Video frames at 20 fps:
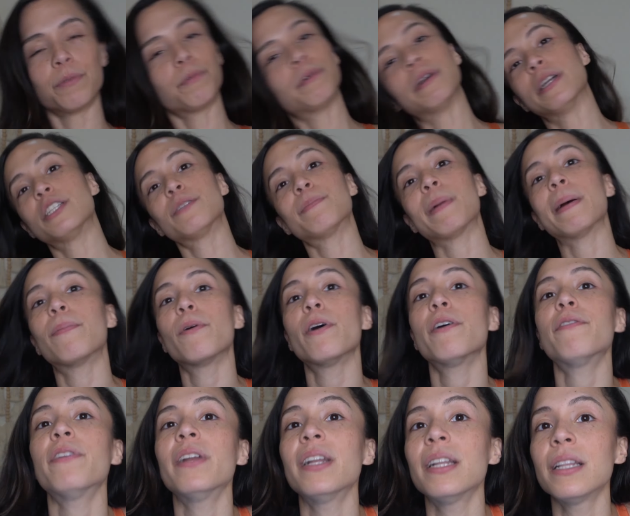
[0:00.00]
which my
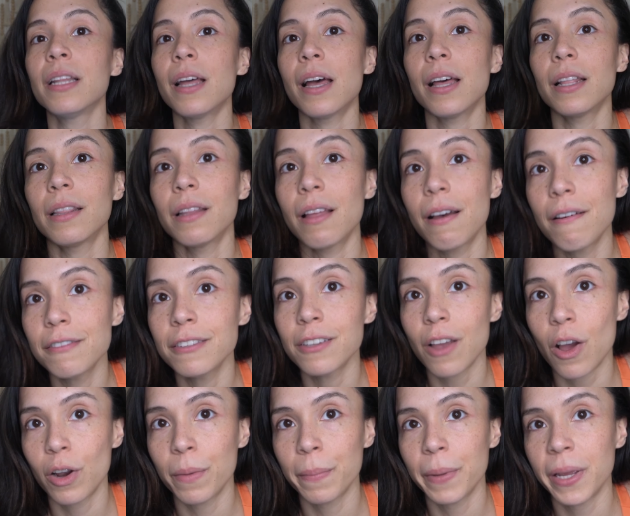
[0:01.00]
boyfriend loves
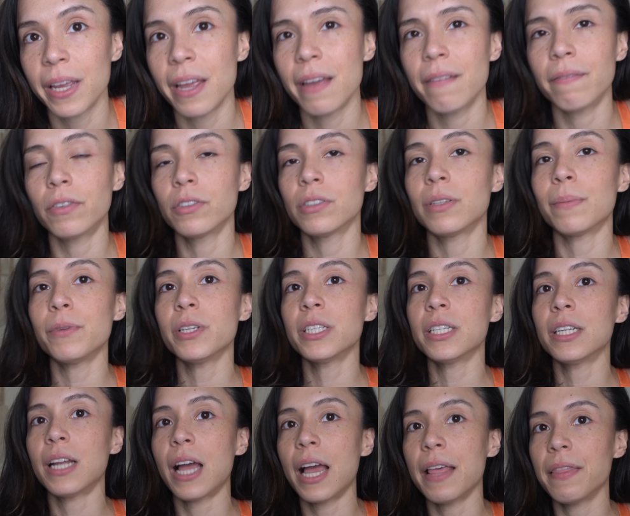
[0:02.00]
on me, and for some
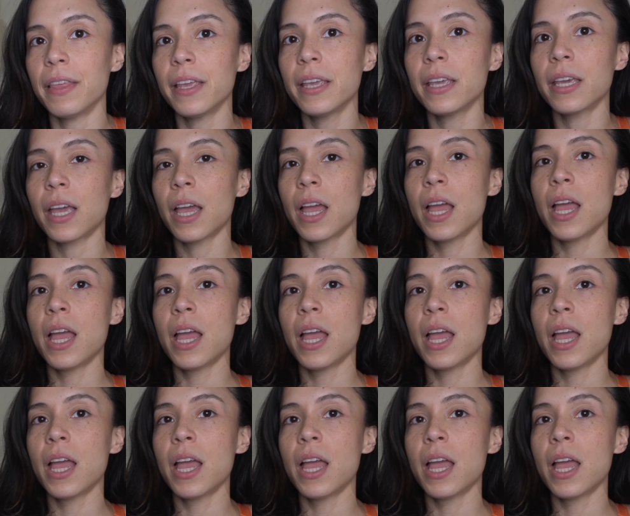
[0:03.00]
reason I think